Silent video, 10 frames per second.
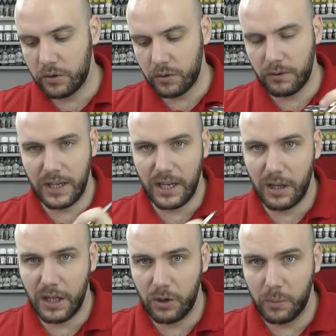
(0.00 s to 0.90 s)
sort of get
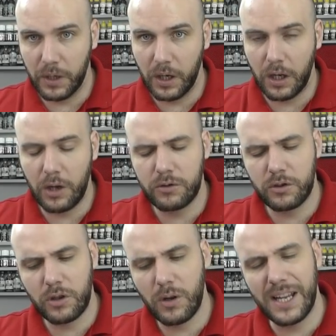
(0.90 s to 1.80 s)
in a little bit closer.
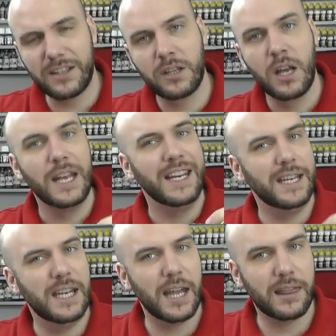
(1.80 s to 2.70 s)
So let's
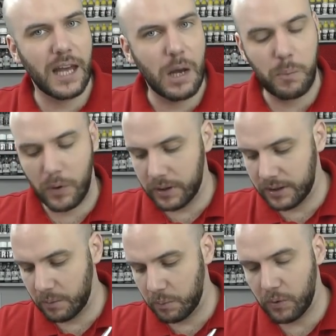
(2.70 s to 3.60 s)
get that
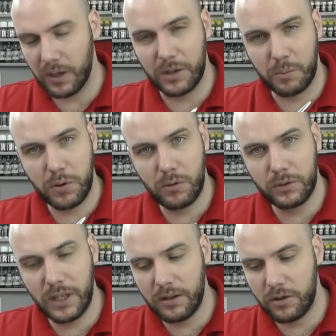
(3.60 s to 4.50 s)
biting point. Let's pull
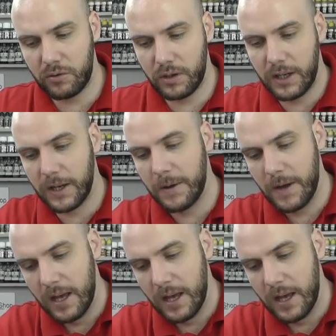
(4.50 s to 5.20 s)
down the trigger.